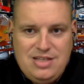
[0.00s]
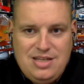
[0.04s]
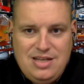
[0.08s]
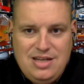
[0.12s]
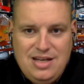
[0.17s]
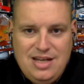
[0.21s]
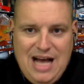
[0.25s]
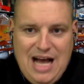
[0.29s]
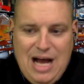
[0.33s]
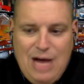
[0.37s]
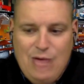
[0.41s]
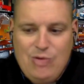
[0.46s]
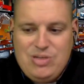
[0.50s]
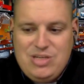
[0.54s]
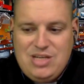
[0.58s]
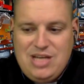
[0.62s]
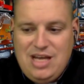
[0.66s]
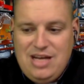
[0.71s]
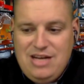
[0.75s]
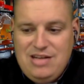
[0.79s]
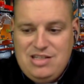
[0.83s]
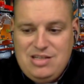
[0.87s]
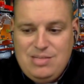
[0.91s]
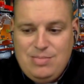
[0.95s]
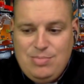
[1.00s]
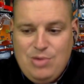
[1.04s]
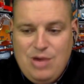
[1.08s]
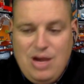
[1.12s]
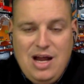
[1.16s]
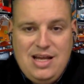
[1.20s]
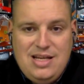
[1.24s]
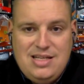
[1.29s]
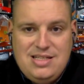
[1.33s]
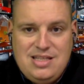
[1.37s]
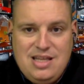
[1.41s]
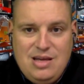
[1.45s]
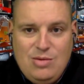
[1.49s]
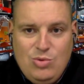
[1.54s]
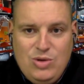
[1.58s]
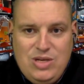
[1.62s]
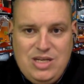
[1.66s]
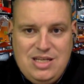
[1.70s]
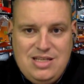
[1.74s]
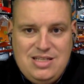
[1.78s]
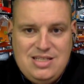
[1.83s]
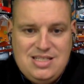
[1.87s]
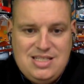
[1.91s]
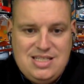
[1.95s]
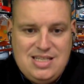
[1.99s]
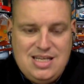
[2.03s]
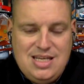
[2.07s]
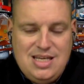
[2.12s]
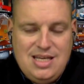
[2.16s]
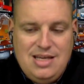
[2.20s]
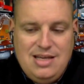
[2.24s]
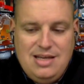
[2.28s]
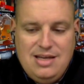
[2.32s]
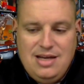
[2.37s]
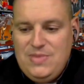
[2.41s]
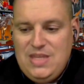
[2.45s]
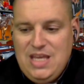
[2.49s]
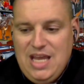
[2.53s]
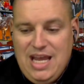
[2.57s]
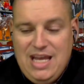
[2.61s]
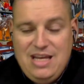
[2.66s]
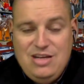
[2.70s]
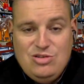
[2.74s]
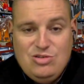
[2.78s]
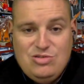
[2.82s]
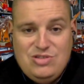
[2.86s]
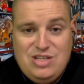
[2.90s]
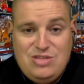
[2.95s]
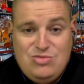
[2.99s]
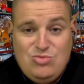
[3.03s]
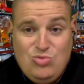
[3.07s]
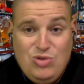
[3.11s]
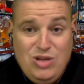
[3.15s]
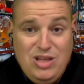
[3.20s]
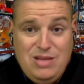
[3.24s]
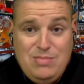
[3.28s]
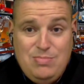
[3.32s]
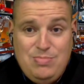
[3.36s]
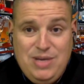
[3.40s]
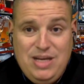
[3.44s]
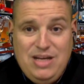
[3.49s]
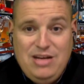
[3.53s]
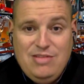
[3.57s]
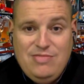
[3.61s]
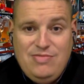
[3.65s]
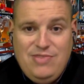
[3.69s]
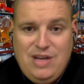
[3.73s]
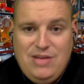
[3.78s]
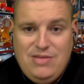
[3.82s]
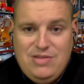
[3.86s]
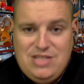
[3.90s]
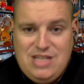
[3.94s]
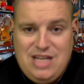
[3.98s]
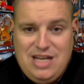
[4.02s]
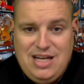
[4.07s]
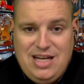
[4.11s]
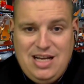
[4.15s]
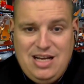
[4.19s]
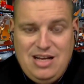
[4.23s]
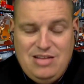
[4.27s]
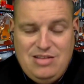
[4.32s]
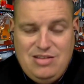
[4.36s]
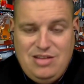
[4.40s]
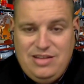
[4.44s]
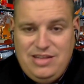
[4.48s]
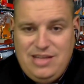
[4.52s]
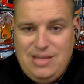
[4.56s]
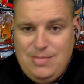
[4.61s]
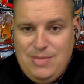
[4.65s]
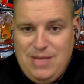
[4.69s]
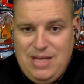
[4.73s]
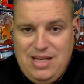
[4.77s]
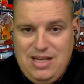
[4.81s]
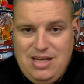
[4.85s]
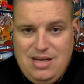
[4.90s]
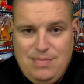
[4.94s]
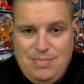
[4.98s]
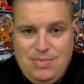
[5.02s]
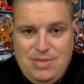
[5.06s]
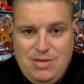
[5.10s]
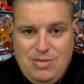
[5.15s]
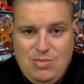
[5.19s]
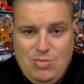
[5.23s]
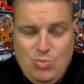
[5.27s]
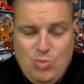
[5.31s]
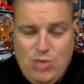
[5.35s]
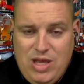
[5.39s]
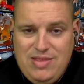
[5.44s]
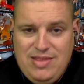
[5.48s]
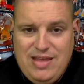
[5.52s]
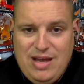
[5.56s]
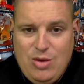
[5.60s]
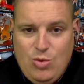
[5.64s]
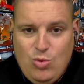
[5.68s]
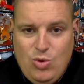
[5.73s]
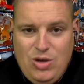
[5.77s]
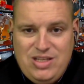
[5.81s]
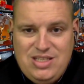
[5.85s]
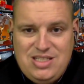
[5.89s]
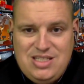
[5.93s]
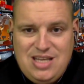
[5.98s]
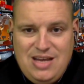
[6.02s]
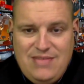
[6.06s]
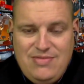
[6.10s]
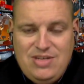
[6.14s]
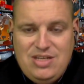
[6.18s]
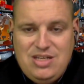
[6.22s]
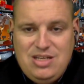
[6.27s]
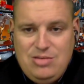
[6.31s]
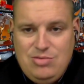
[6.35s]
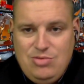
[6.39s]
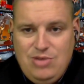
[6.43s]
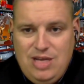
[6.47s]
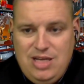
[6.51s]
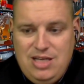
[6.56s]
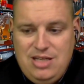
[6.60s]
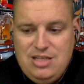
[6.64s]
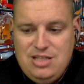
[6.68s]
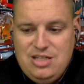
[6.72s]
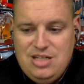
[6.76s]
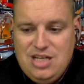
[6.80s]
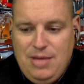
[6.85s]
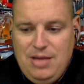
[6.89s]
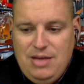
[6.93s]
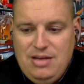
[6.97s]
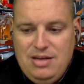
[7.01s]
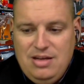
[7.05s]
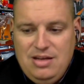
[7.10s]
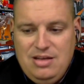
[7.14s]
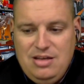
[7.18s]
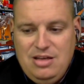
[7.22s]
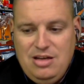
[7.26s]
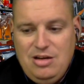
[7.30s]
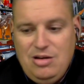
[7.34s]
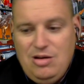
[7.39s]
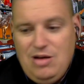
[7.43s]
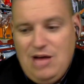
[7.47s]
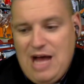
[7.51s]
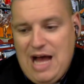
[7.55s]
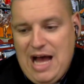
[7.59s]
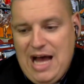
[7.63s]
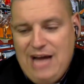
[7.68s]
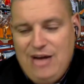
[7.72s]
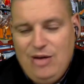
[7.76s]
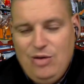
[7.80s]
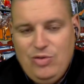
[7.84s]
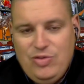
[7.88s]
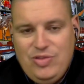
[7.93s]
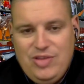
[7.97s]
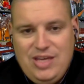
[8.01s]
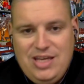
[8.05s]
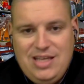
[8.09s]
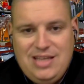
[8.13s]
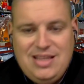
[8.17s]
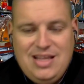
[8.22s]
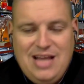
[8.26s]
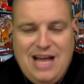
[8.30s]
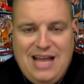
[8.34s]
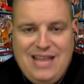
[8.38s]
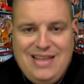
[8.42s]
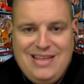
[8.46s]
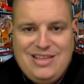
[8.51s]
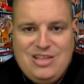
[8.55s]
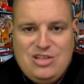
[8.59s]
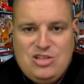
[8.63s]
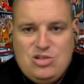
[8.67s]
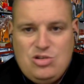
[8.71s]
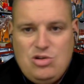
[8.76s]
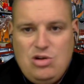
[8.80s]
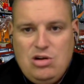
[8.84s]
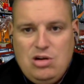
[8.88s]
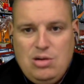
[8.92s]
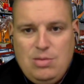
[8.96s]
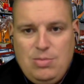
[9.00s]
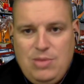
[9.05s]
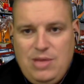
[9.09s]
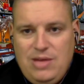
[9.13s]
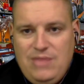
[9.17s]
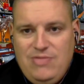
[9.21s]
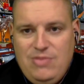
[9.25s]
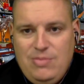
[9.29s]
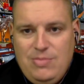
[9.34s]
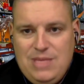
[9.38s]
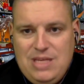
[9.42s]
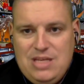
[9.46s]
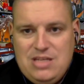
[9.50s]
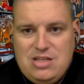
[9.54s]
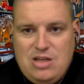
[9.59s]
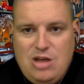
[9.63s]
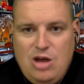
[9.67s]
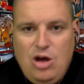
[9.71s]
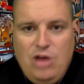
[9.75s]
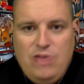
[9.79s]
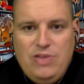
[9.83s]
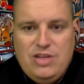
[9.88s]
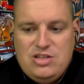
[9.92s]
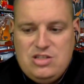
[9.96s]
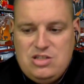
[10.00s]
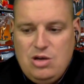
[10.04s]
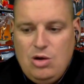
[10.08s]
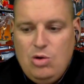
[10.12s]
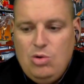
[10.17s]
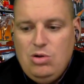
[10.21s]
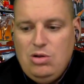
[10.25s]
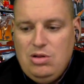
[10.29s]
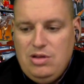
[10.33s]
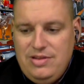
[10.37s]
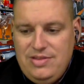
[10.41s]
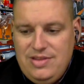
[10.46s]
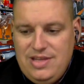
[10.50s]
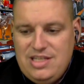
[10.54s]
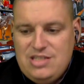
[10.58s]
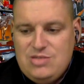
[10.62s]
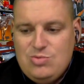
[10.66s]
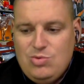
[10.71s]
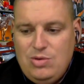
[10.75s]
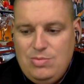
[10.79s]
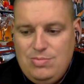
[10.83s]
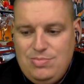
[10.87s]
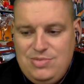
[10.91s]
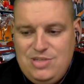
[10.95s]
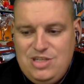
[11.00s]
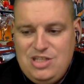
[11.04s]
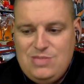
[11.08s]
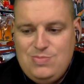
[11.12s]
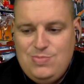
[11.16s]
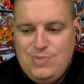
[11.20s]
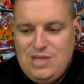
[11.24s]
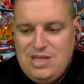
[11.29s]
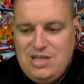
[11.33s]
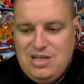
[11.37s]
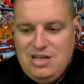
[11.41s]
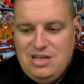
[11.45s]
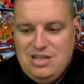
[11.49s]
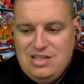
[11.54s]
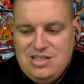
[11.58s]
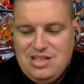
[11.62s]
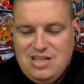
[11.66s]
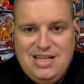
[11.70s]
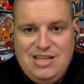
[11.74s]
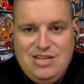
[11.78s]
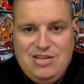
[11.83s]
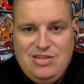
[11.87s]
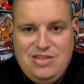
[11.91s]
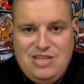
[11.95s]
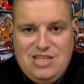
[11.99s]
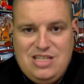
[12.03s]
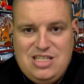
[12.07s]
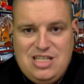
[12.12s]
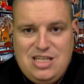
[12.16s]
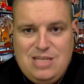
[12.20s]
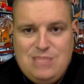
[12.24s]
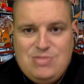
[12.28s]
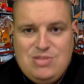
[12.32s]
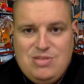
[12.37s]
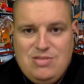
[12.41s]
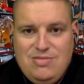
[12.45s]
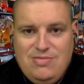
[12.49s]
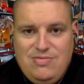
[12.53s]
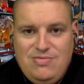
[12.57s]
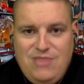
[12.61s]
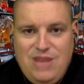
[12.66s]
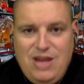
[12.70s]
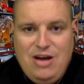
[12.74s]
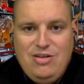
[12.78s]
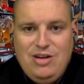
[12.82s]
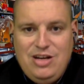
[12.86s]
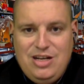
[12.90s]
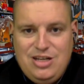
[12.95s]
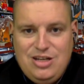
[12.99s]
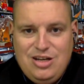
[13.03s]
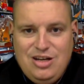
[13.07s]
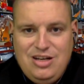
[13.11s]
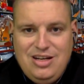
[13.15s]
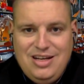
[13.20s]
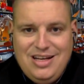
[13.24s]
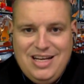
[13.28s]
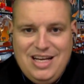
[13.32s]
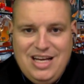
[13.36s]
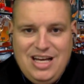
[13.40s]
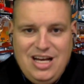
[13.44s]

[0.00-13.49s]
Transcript: And I was kind of surprised that we didn't see the Angels as really bigger favors. I kind of thought they might end up in that 170 range, but you know, I think the stronger play for me is on the total in this one, just because neither of these teams are very good.